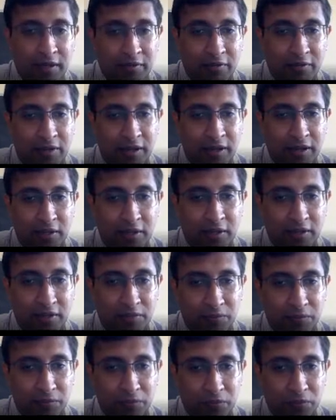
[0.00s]
where
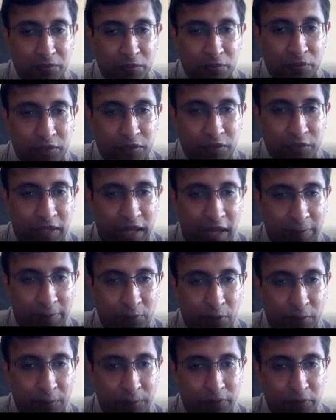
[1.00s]
you see a
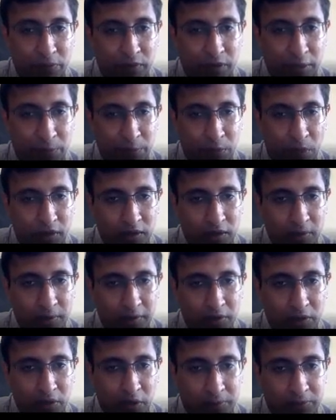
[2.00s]
gap opens only in bottom
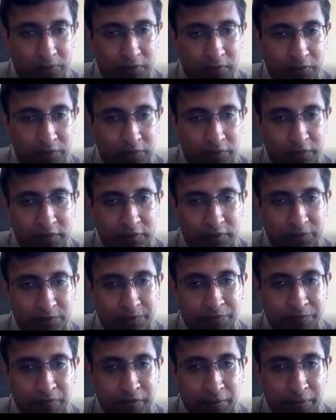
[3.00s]
and top surface,
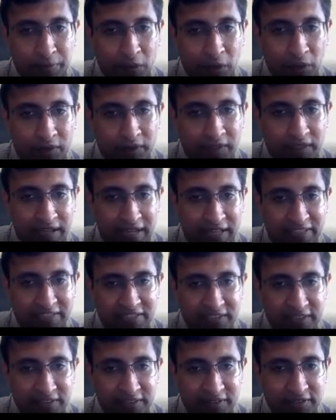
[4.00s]
but on the
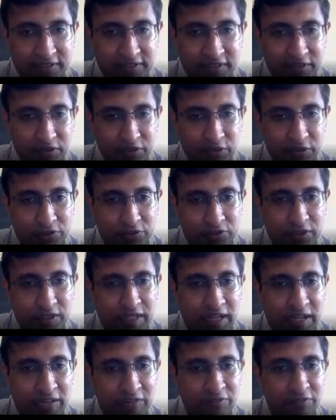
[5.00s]
edges, you still
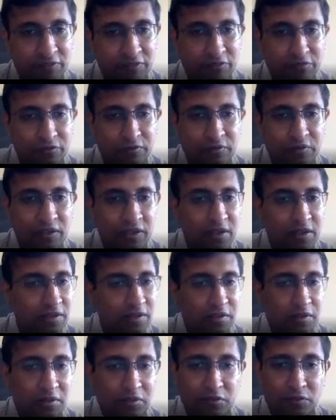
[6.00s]
have
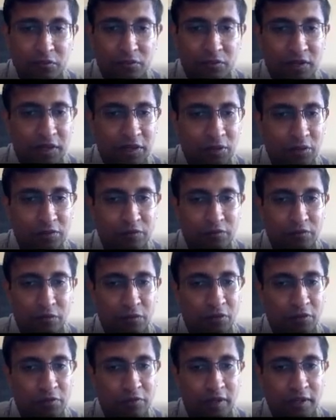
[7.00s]
very good
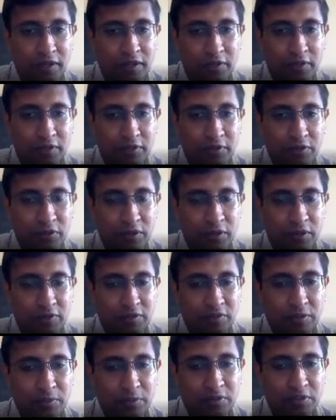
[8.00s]
flow of electrons. You have
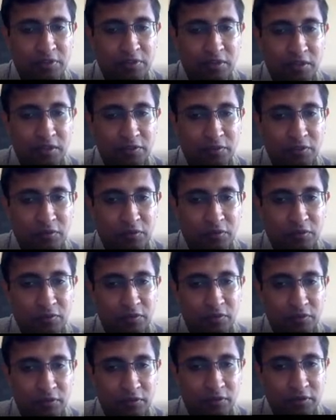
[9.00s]
dissipation-less flow of
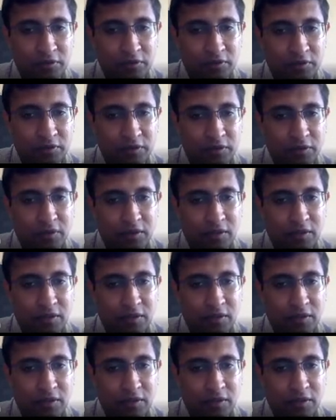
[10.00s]
electrons. These are